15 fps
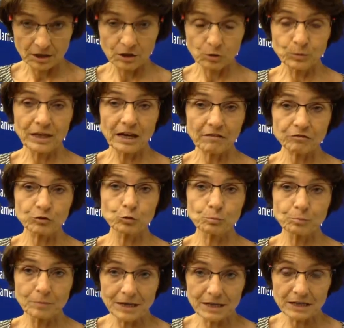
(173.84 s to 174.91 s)
We have to
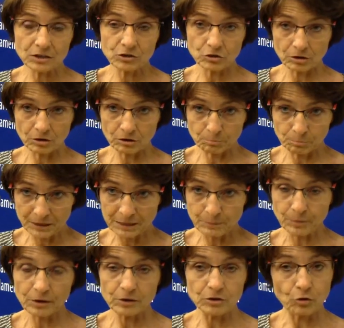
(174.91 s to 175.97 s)
make
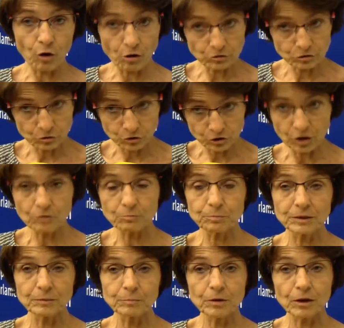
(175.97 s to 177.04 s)
people, also young
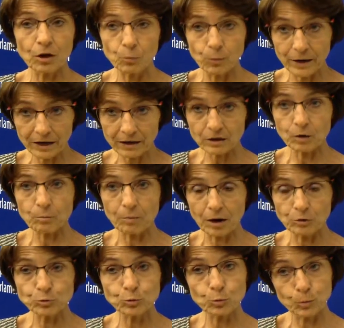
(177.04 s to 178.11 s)
people, aware
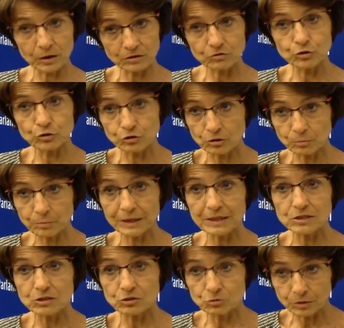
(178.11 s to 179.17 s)
about what Europe
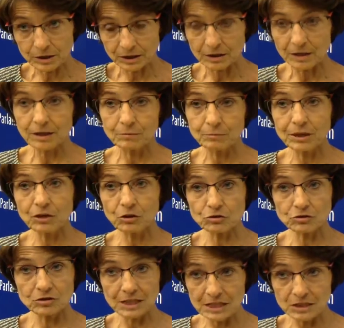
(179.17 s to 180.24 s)
is doing,
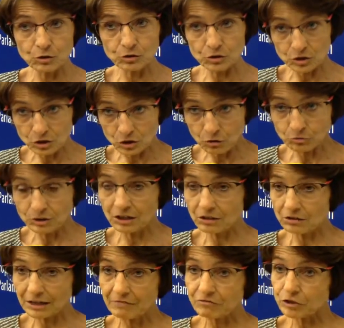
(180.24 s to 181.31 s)
because they don't know. They
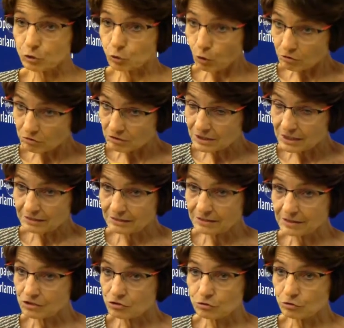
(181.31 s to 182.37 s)
are never told that it
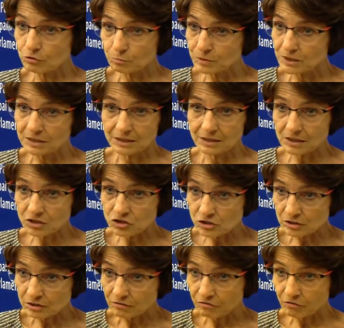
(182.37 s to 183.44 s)
is a European
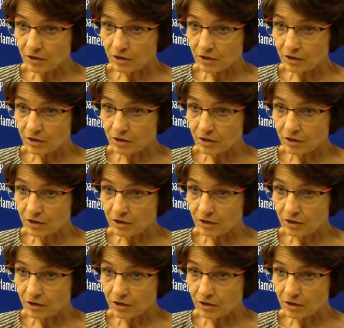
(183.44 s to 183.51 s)
initiative.